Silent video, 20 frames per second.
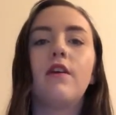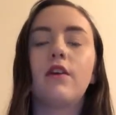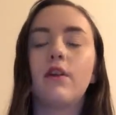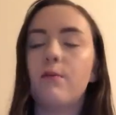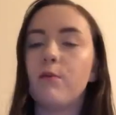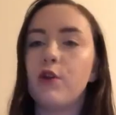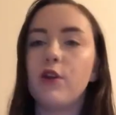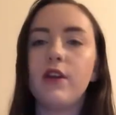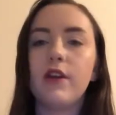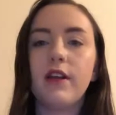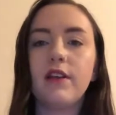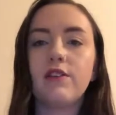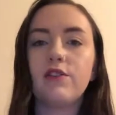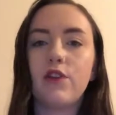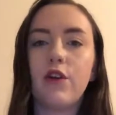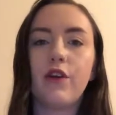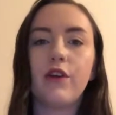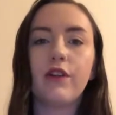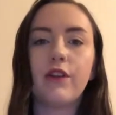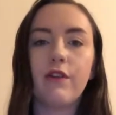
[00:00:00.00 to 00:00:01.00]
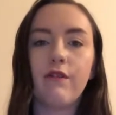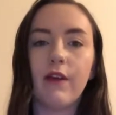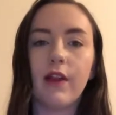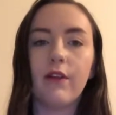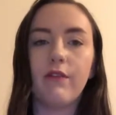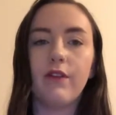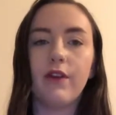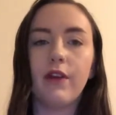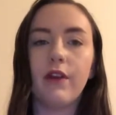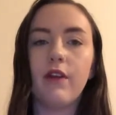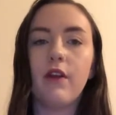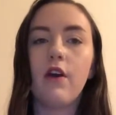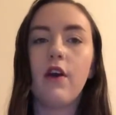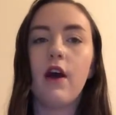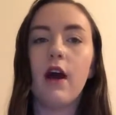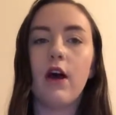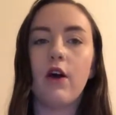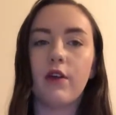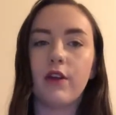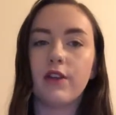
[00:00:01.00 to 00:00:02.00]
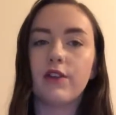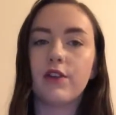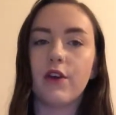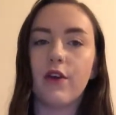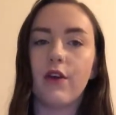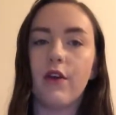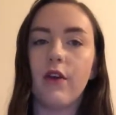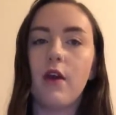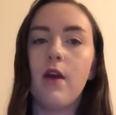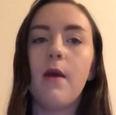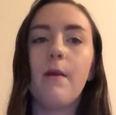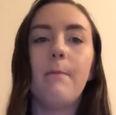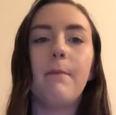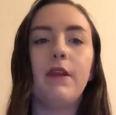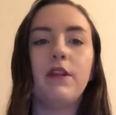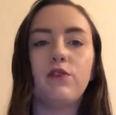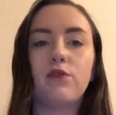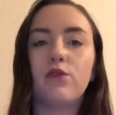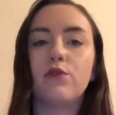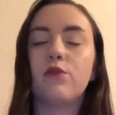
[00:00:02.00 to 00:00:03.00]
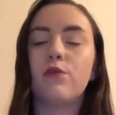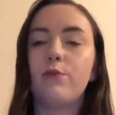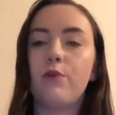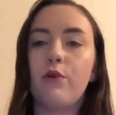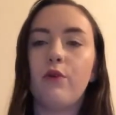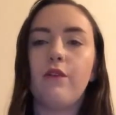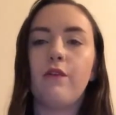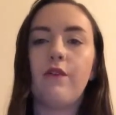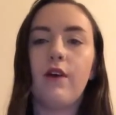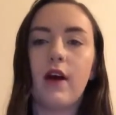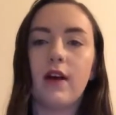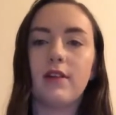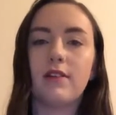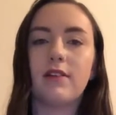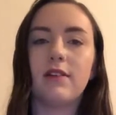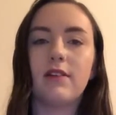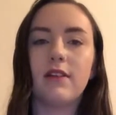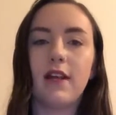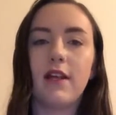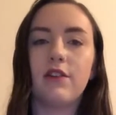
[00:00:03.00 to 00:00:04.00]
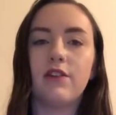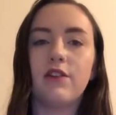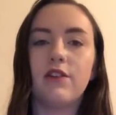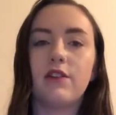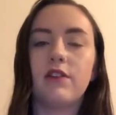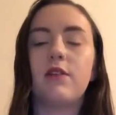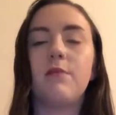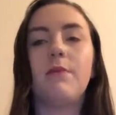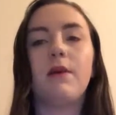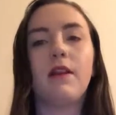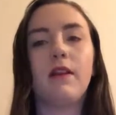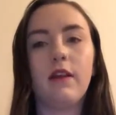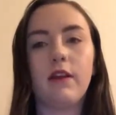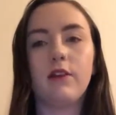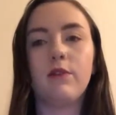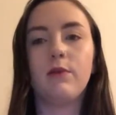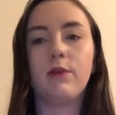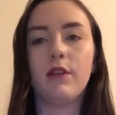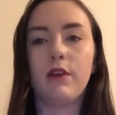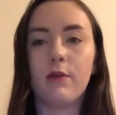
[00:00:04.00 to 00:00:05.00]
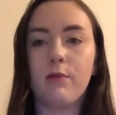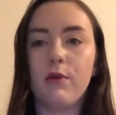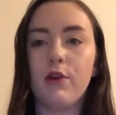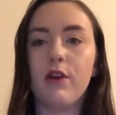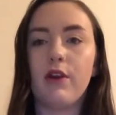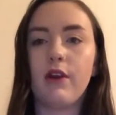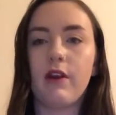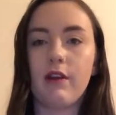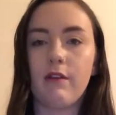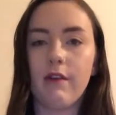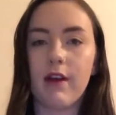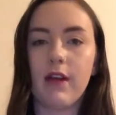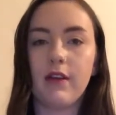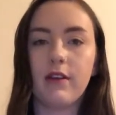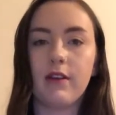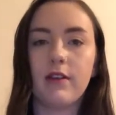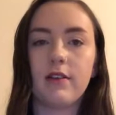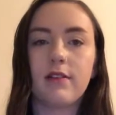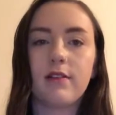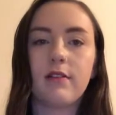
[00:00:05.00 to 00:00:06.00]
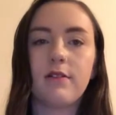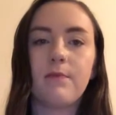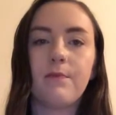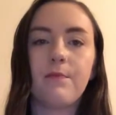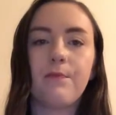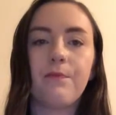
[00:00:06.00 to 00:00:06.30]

Community is not only relevant on its own, but is also important for us as teachers to be linked with the community around us.